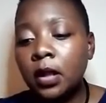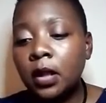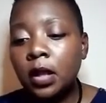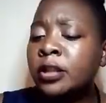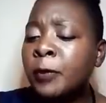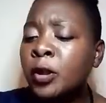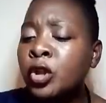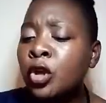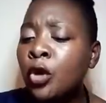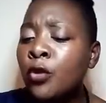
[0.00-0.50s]

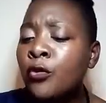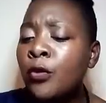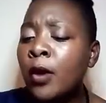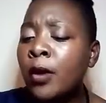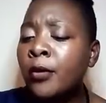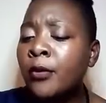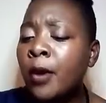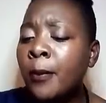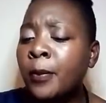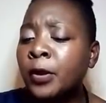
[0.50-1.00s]
Special
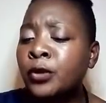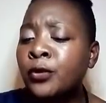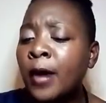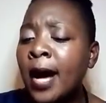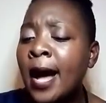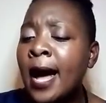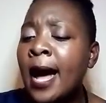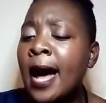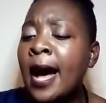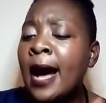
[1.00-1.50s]

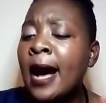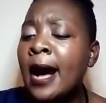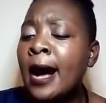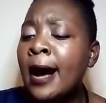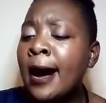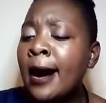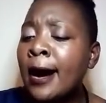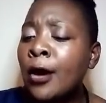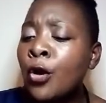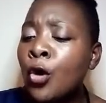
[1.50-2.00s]
repertoire
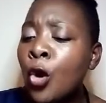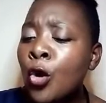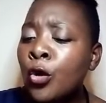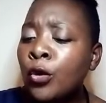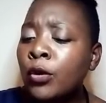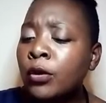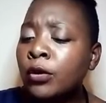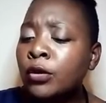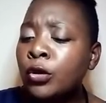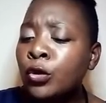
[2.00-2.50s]

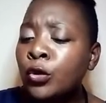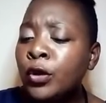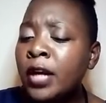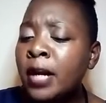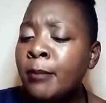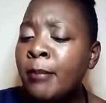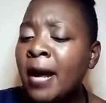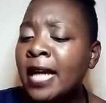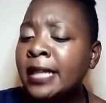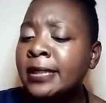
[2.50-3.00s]

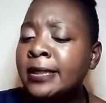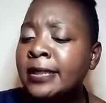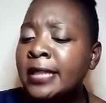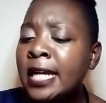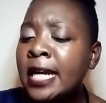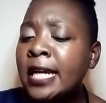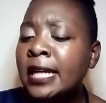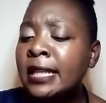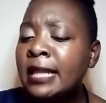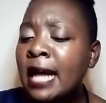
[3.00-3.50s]
concluded by
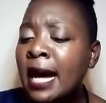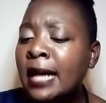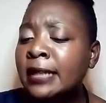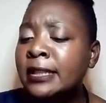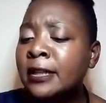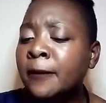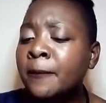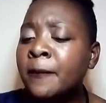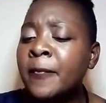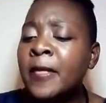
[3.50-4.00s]
saying that,